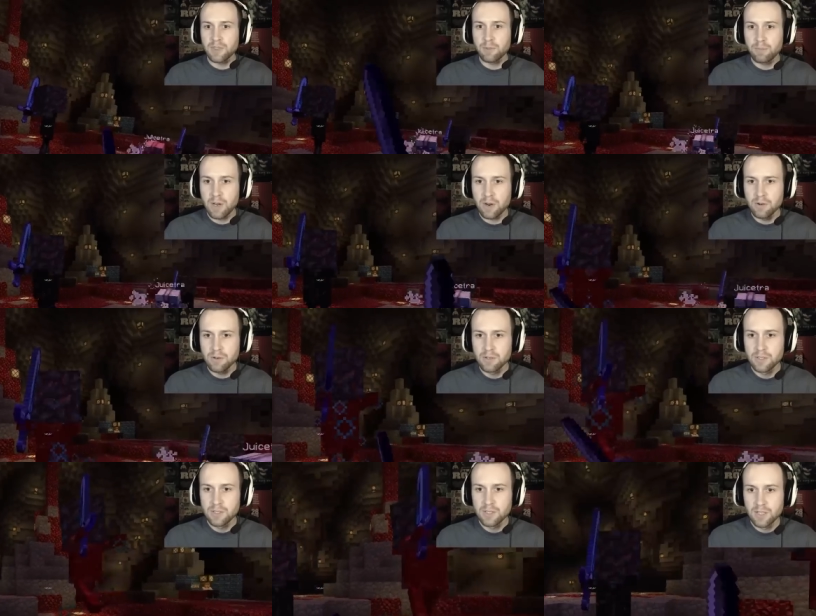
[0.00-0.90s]
the oh, bow? I got a
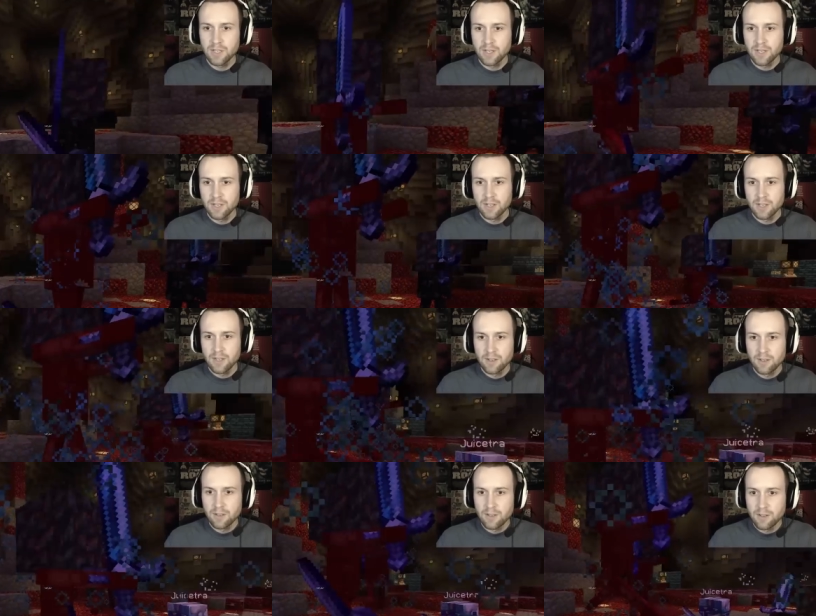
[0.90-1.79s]
wither skull.
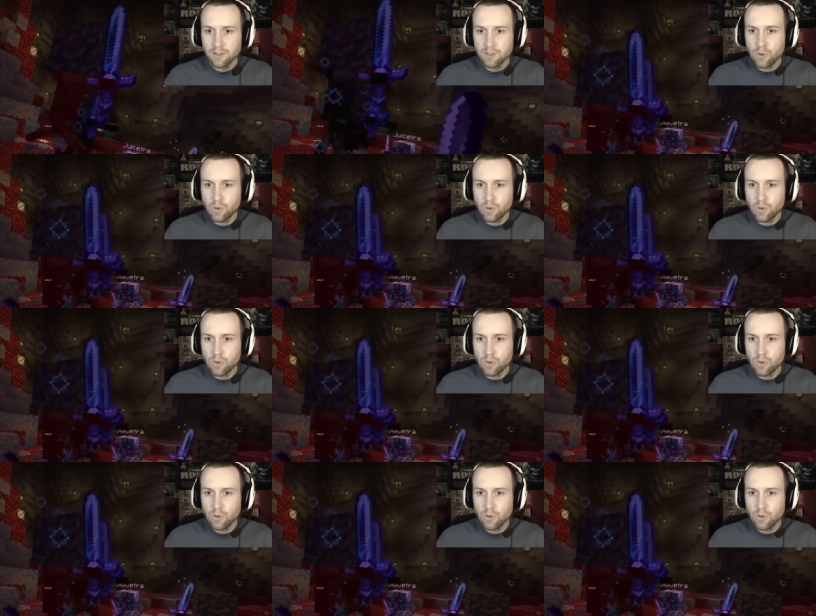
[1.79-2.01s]
Wither